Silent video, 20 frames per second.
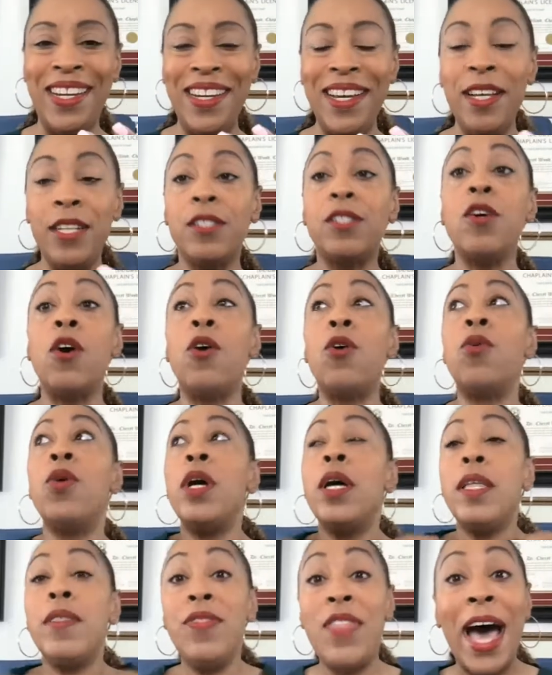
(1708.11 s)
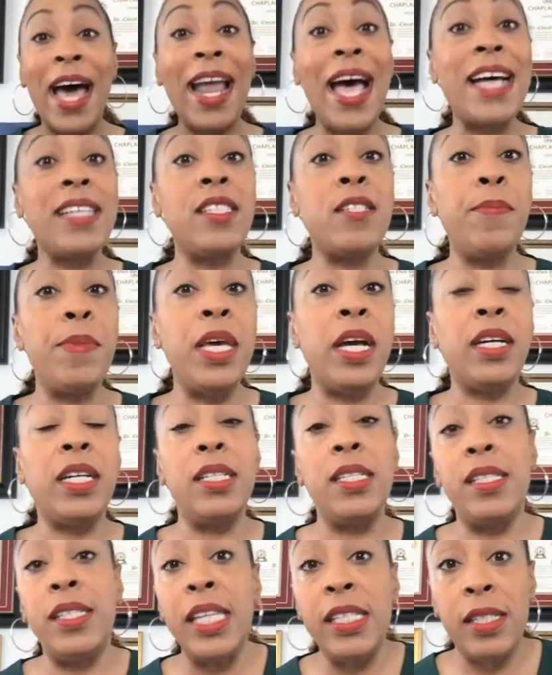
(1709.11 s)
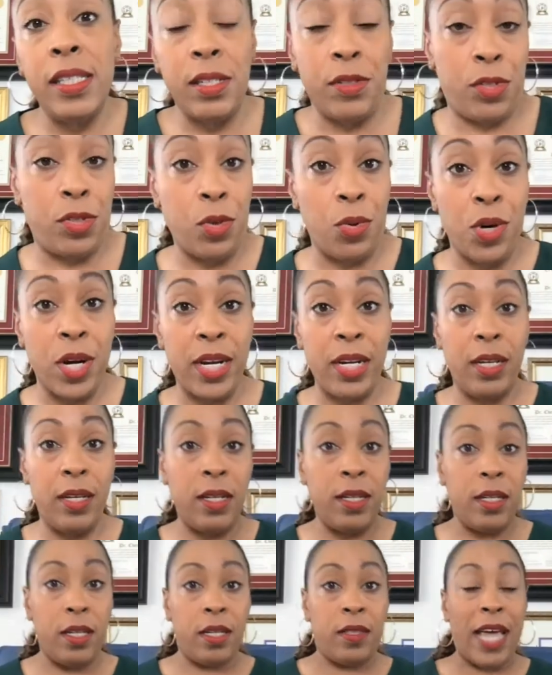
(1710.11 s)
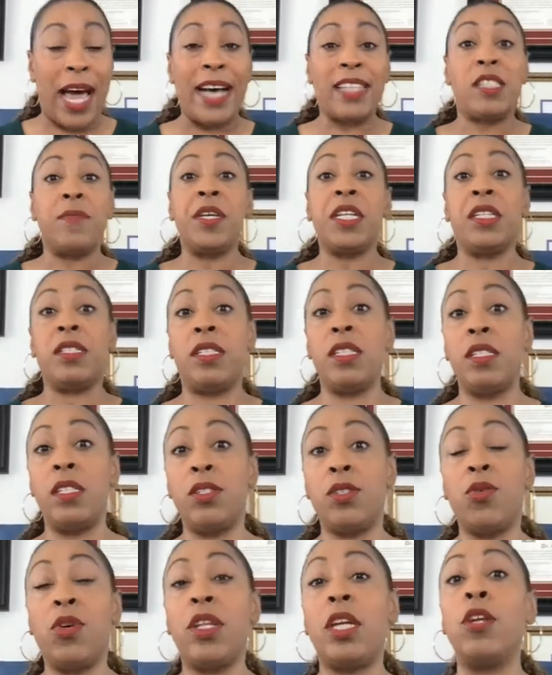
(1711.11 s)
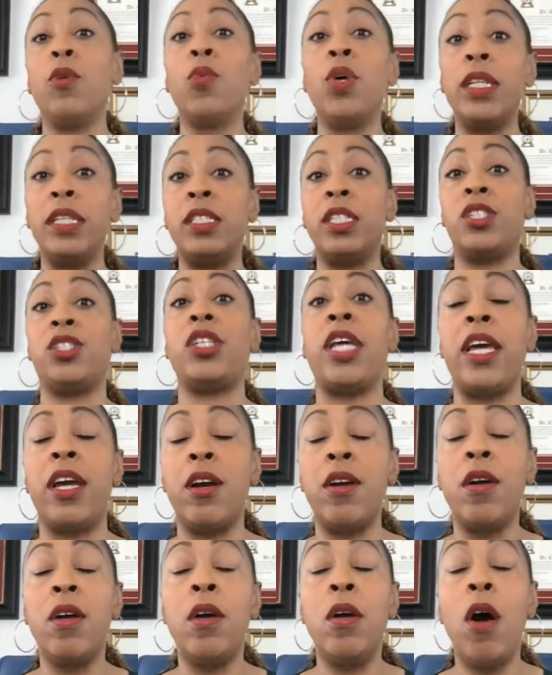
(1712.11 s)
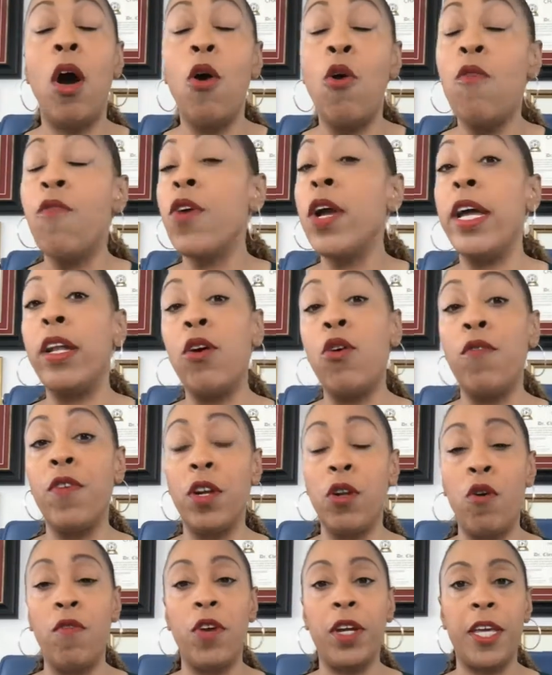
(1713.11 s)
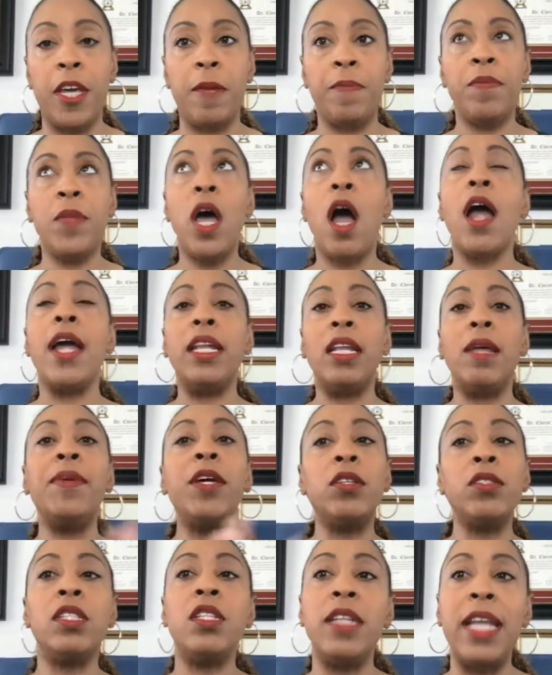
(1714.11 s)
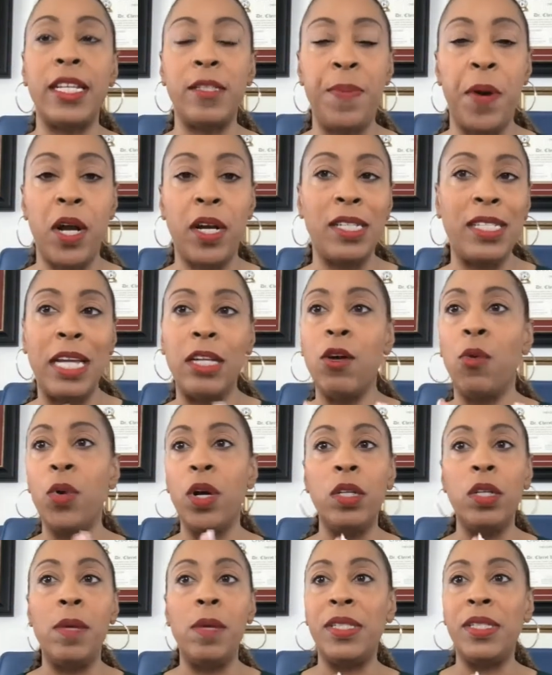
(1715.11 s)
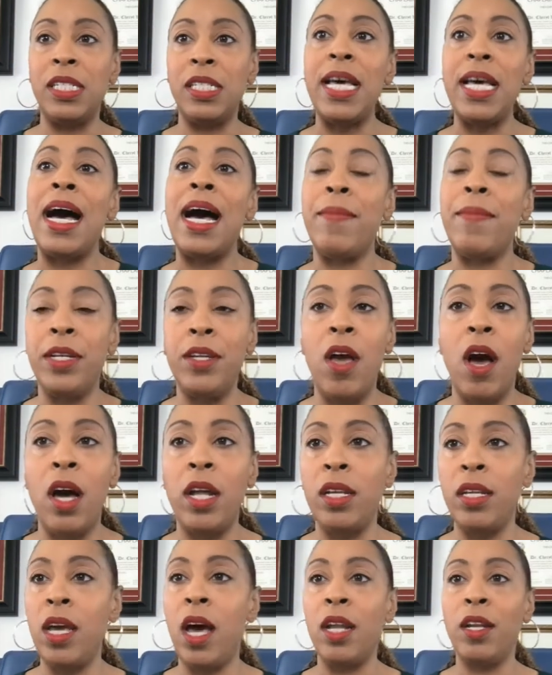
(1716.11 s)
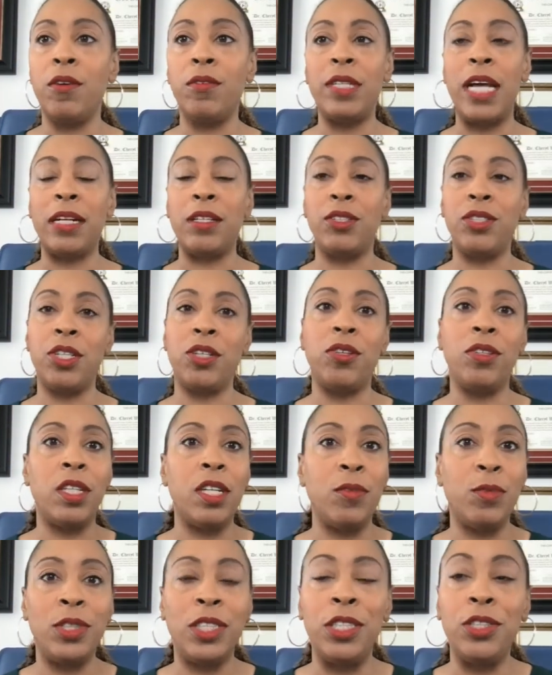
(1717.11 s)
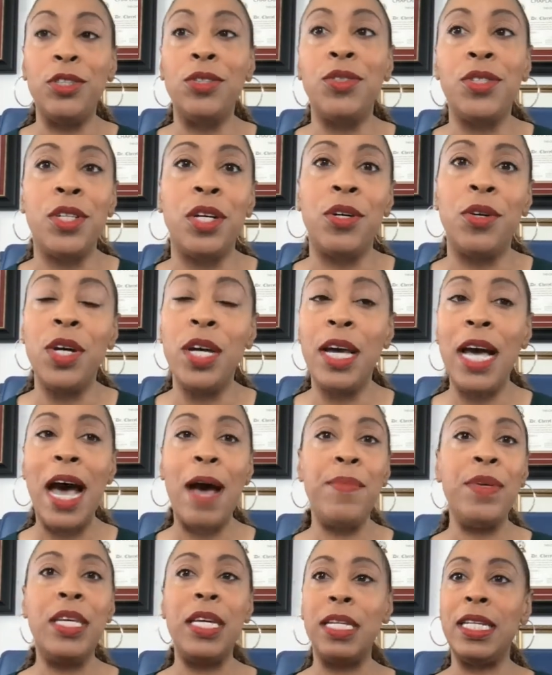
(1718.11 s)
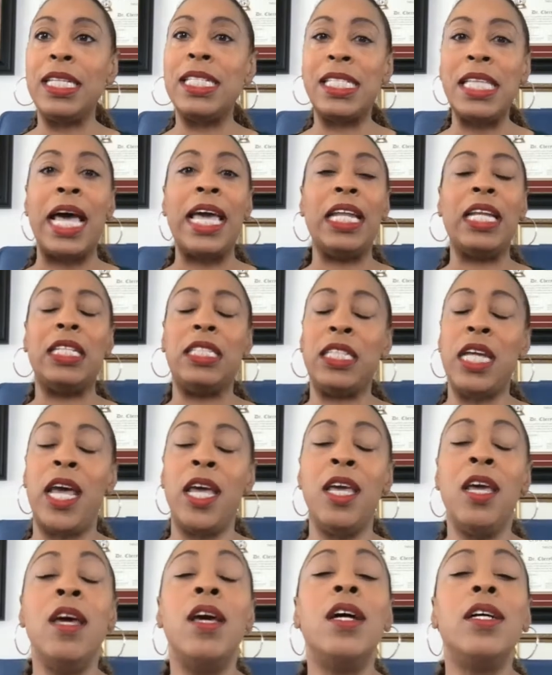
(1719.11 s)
So that has to be a consistent story. That has to be a consistent story that you're willing to share over and over and over again. All right, let me go to the next part, because I know we're on limited time, and y'all know Dr. Cheryl love what she do, so I be getting excited, Shay.